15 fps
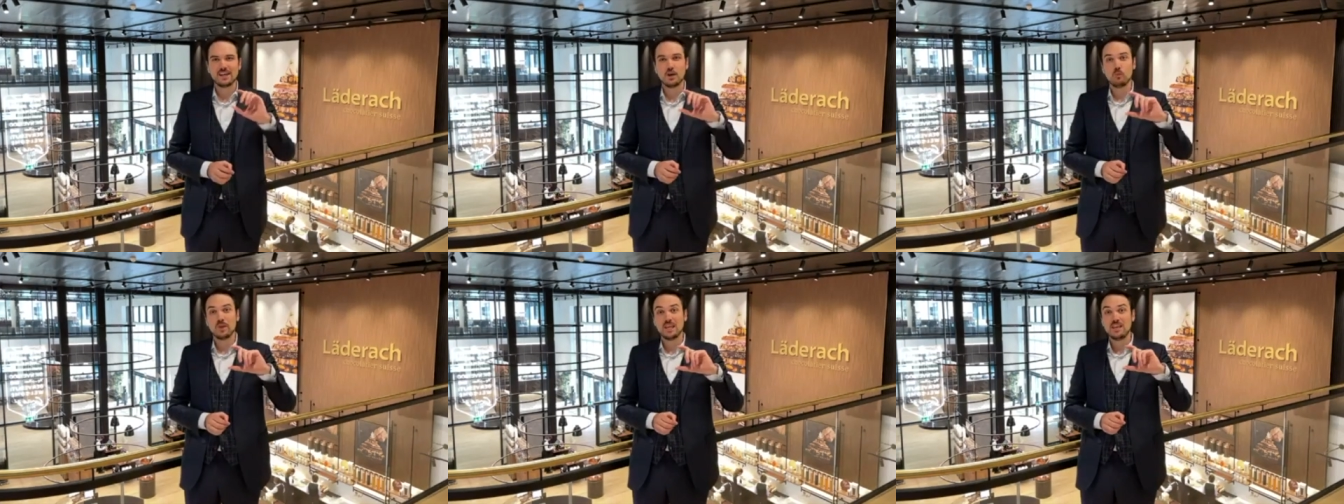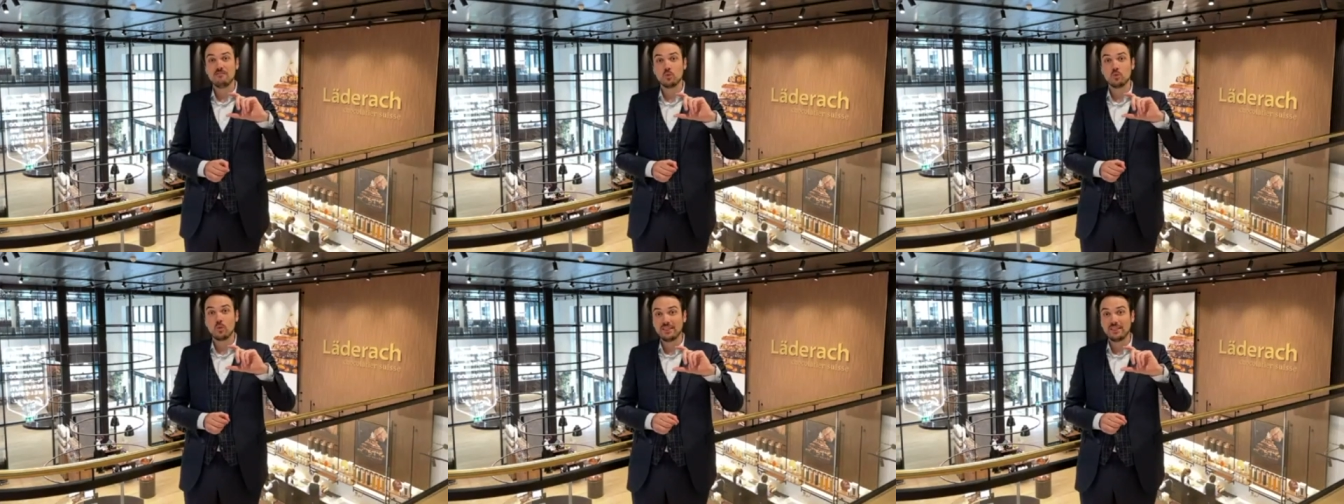we
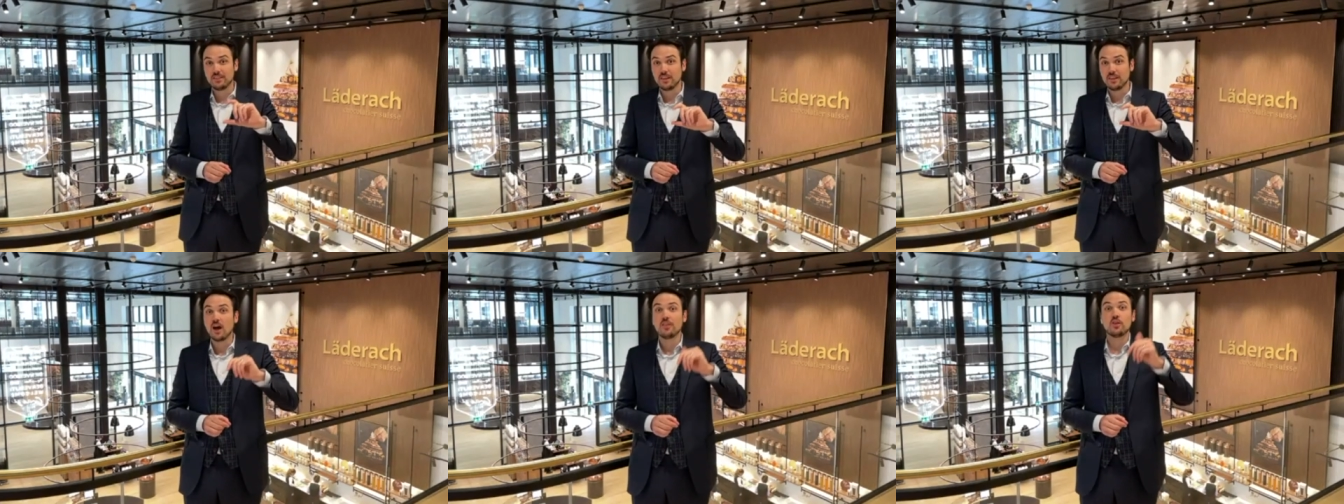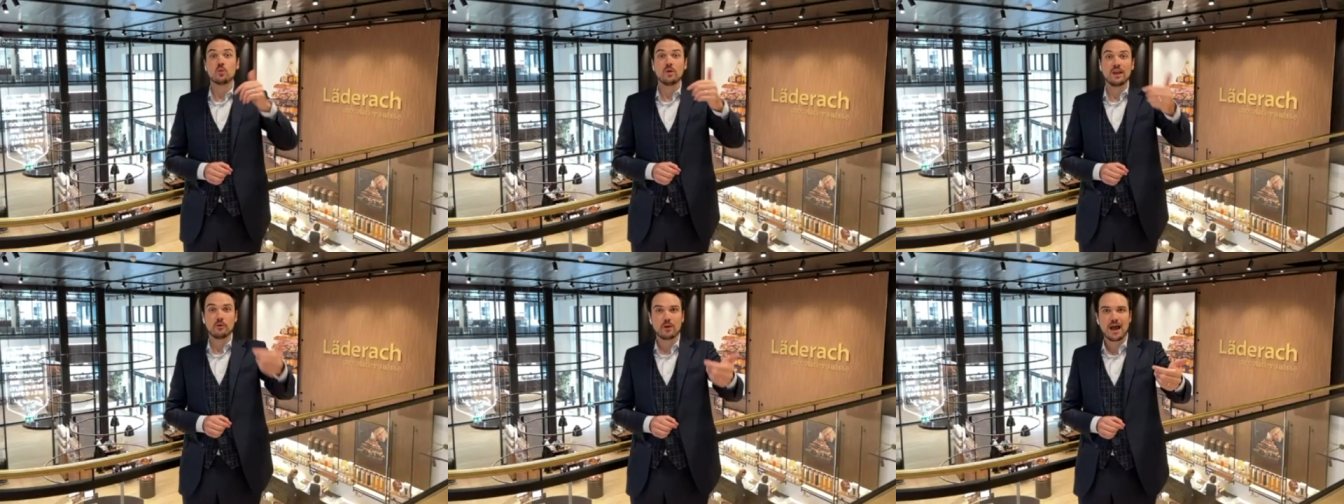even went the other
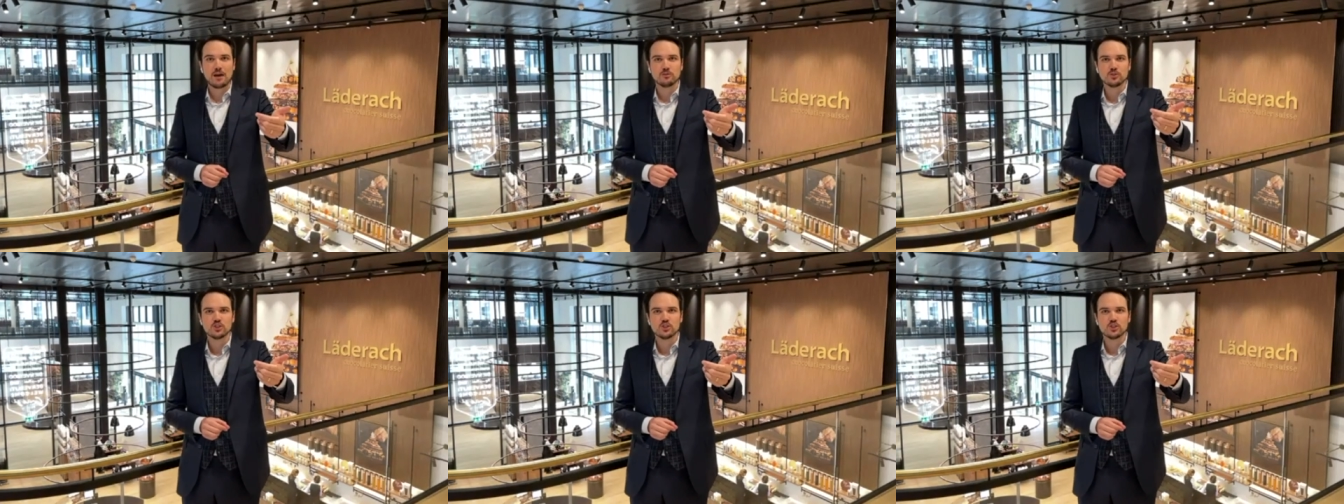way around.